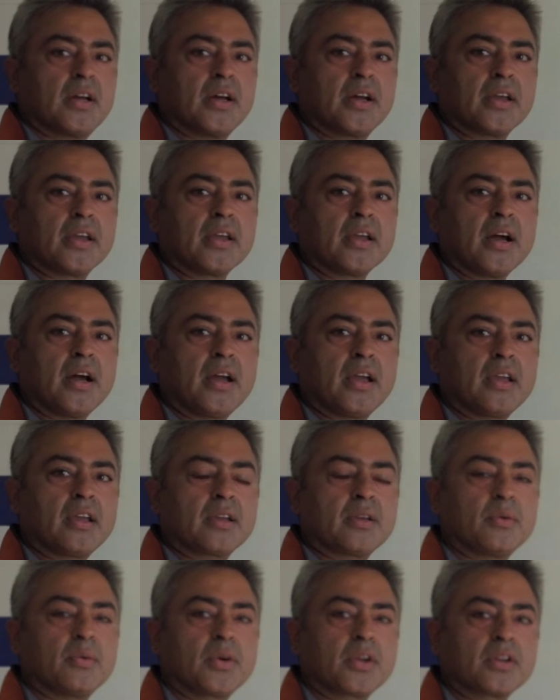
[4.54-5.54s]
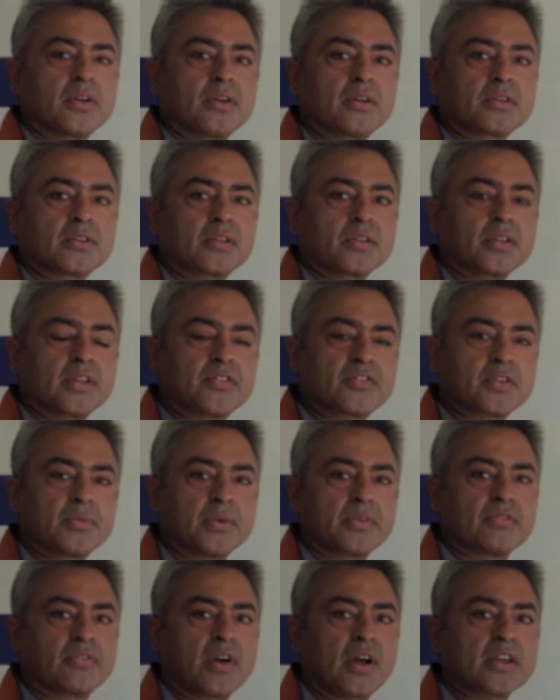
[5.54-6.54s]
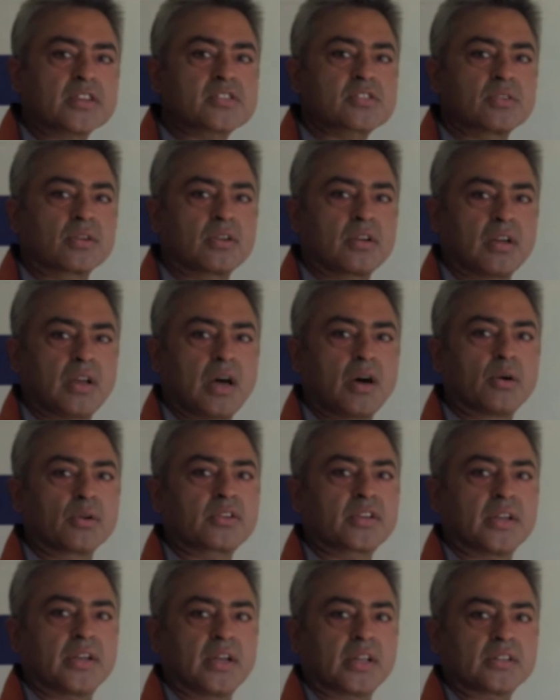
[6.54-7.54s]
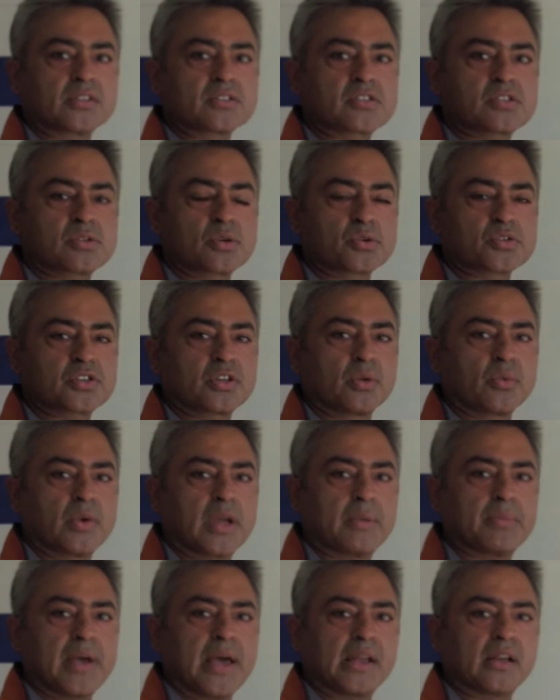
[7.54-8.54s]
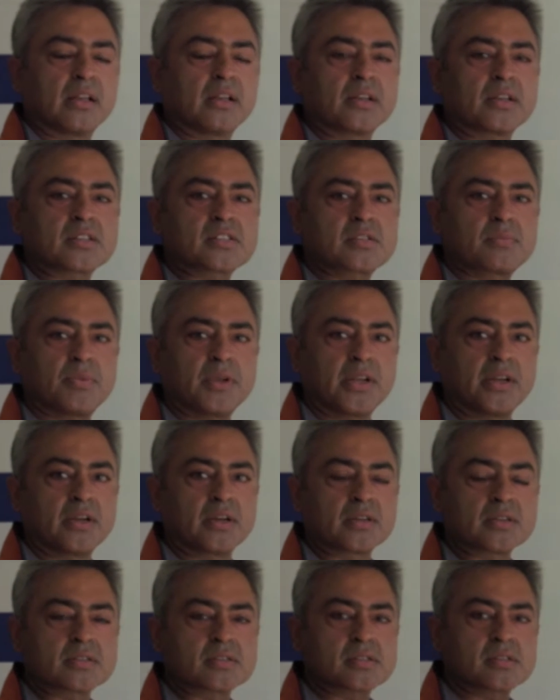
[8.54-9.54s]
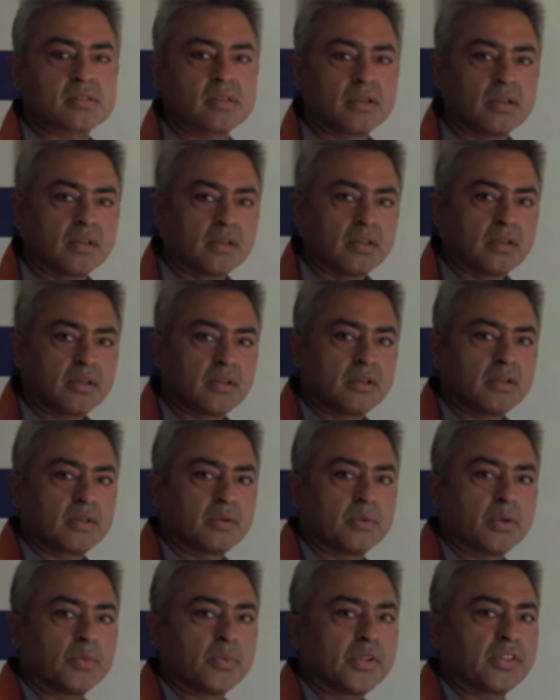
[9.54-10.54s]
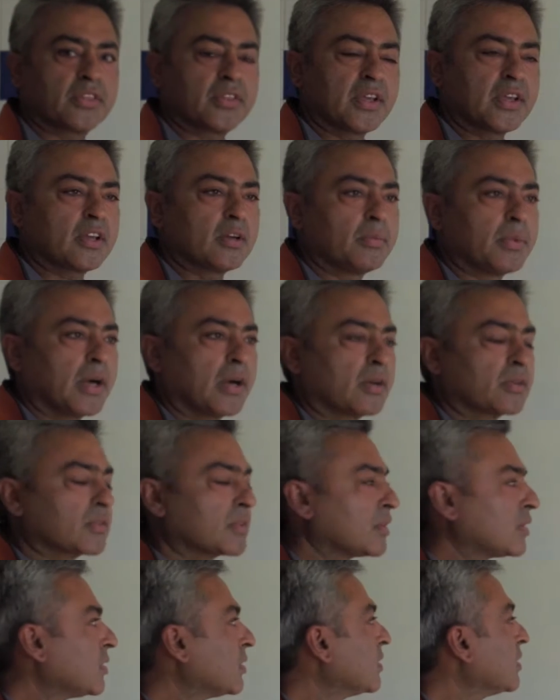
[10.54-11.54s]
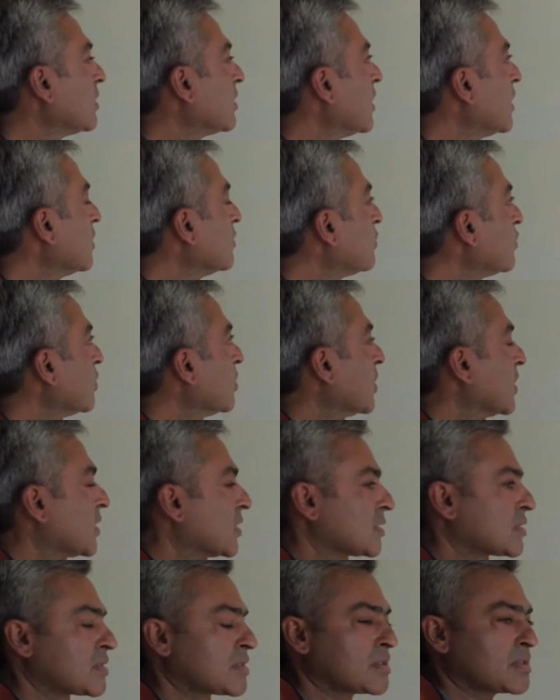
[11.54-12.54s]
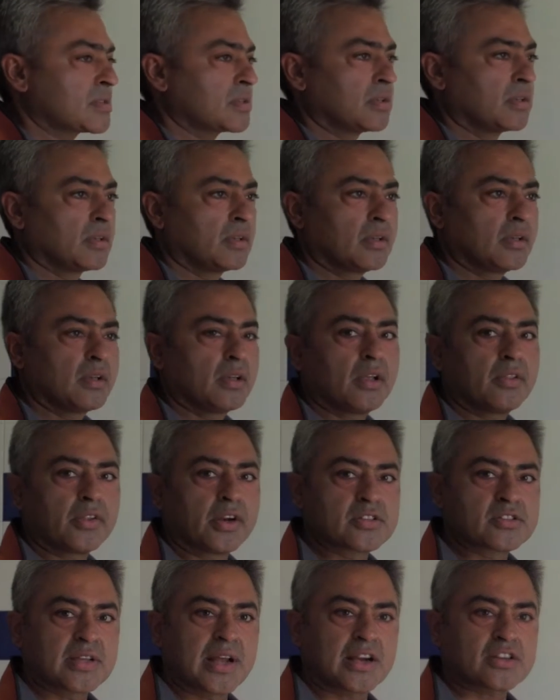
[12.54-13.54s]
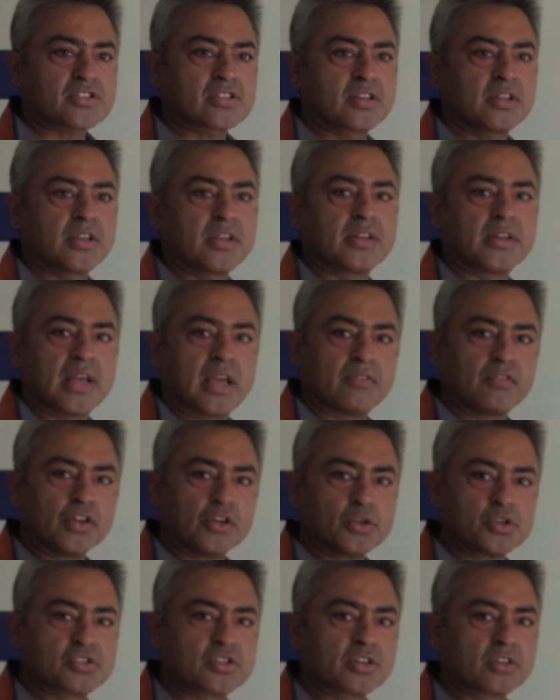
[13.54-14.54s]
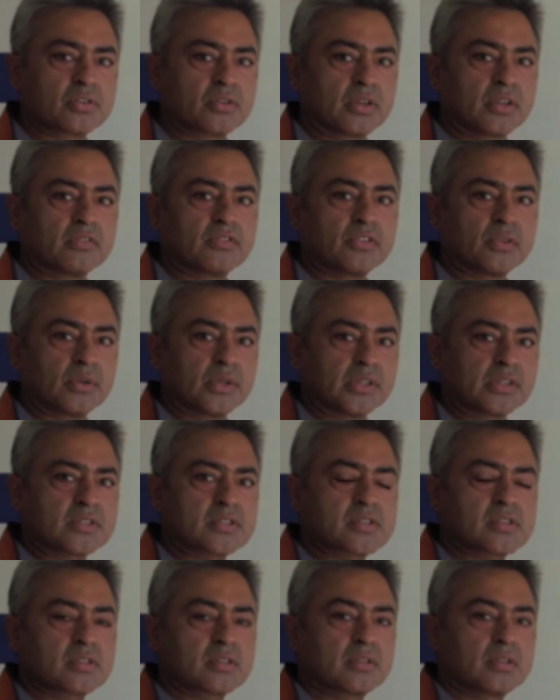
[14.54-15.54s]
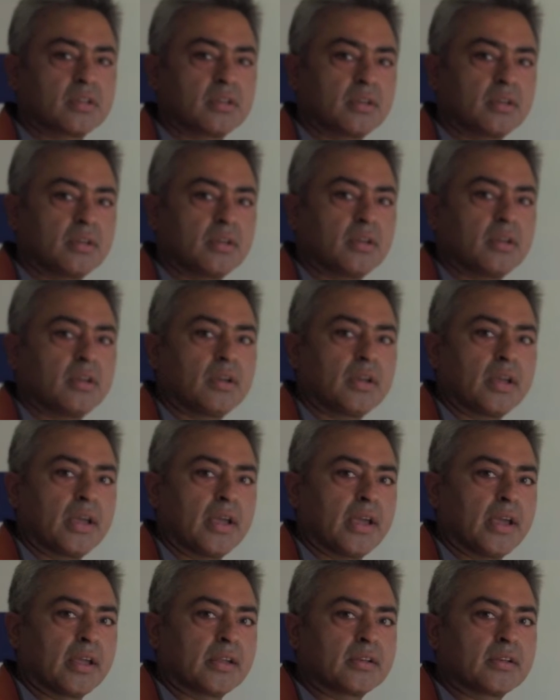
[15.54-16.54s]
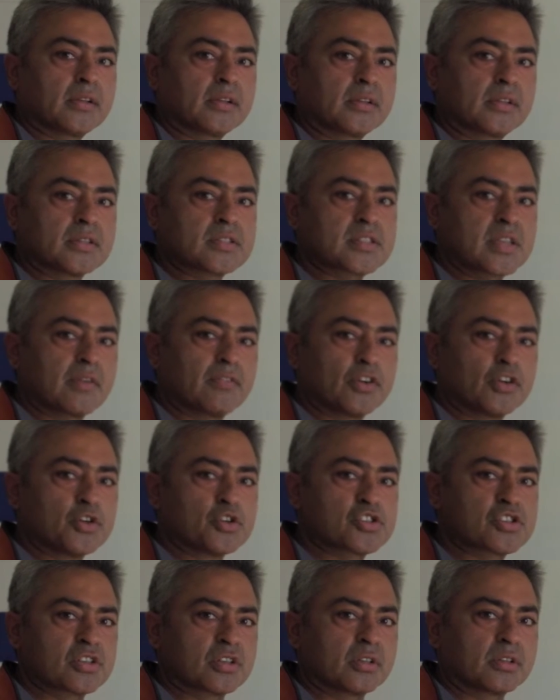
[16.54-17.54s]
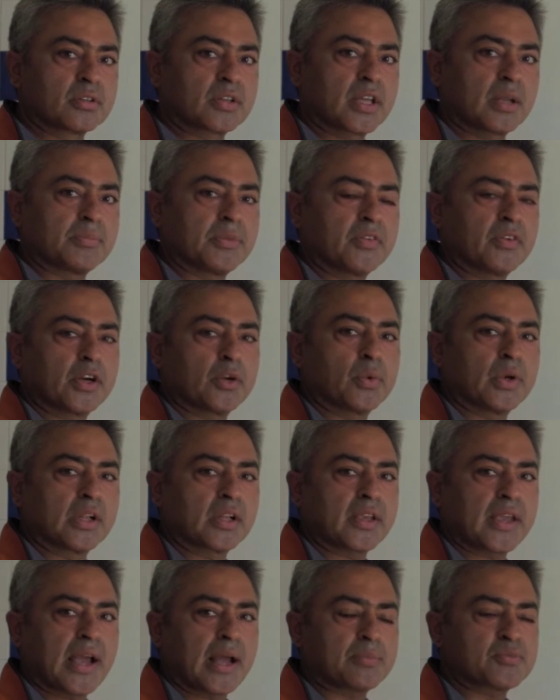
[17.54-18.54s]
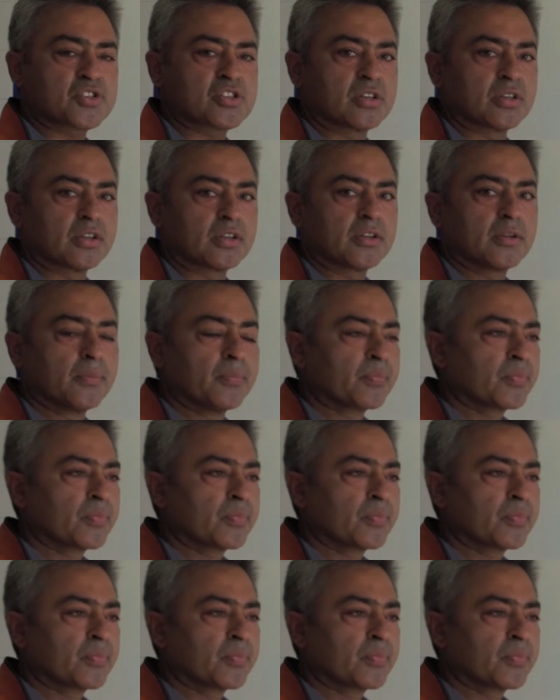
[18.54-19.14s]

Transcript: Hi, I want to give some advice to Klout and other social web analytics players. When we think about influence, there's actually an evolution to influence, and this evolution can be very well captured